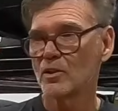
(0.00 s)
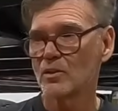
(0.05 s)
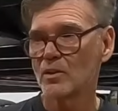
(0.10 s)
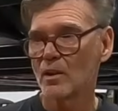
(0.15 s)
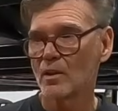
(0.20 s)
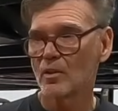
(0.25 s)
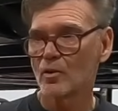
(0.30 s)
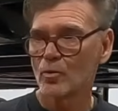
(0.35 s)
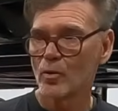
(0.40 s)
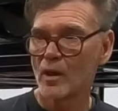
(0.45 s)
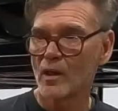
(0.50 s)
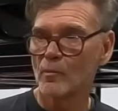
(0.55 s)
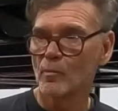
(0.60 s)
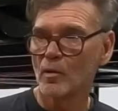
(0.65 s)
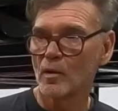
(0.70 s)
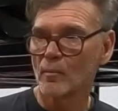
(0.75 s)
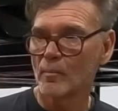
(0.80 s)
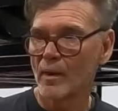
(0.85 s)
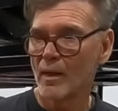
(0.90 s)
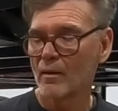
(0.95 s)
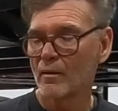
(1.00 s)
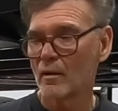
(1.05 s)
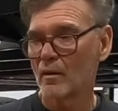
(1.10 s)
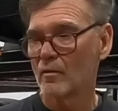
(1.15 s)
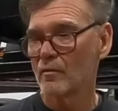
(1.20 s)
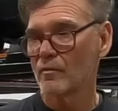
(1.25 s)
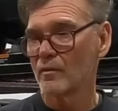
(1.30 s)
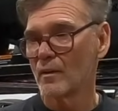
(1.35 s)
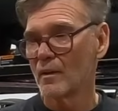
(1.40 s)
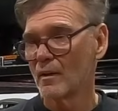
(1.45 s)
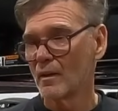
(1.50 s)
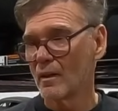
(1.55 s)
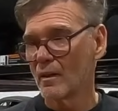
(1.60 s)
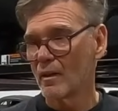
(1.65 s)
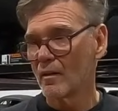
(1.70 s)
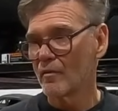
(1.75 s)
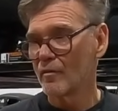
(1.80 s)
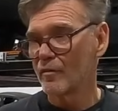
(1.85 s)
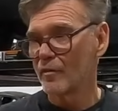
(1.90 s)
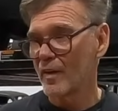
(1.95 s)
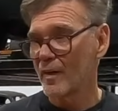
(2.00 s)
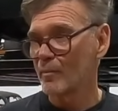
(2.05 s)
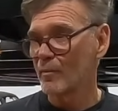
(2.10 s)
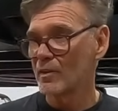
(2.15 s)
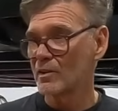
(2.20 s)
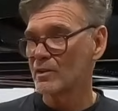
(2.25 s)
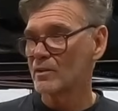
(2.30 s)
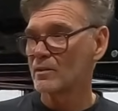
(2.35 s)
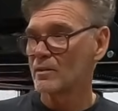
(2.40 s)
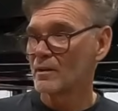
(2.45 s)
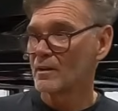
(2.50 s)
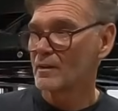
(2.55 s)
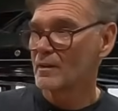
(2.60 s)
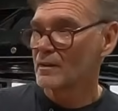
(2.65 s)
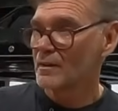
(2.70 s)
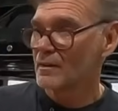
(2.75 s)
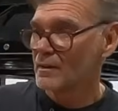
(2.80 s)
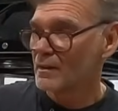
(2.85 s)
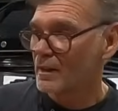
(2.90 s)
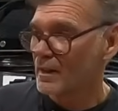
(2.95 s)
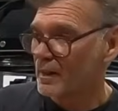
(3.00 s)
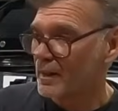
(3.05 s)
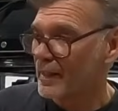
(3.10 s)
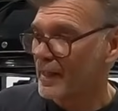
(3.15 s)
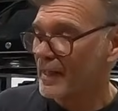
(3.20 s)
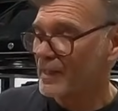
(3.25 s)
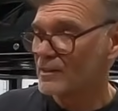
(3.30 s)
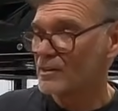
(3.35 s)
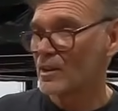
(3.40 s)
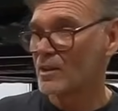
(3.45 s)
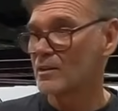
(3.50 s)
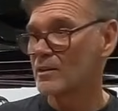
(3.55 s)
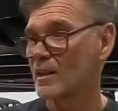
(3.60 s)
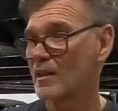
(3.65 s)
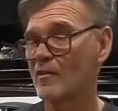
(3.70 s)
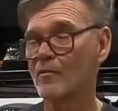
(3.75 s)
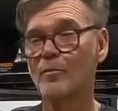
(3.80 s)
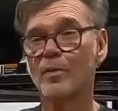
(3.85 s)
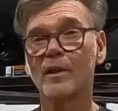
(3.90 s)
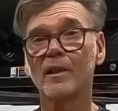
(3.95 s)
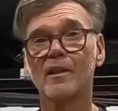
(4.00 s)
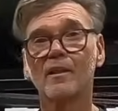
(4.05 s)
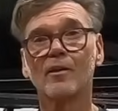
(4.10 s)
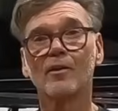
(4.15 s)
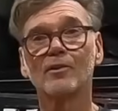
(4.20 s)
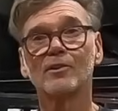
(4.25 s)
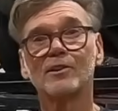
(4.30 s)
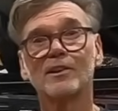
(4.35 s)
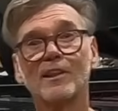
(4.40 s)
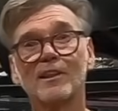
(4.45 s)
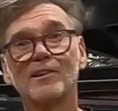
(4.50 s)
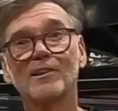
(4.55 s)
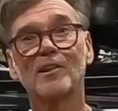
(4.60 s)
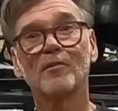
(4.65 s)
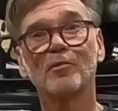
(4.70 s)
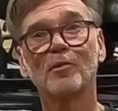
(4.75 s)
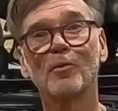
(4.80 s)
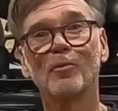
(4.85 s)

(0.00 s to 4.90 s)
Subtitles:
just an incredible amount of famous asses that have been in those seats, if